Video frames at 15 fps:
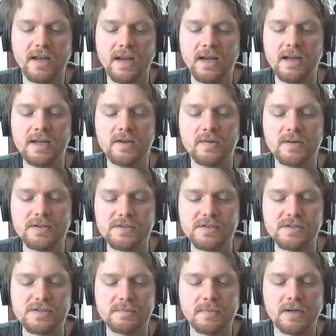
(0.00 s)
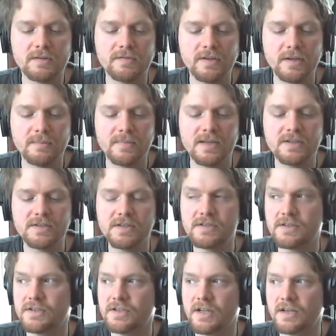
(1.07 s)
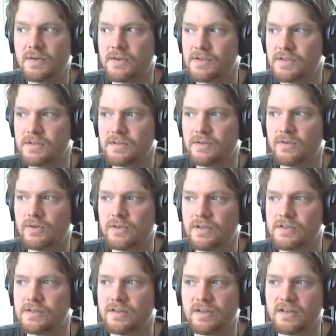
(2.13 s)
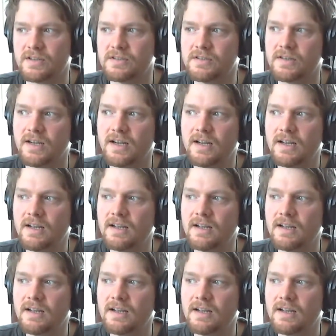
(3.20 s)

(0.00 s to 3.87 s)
any criticism of him is disingenuous or dishonest.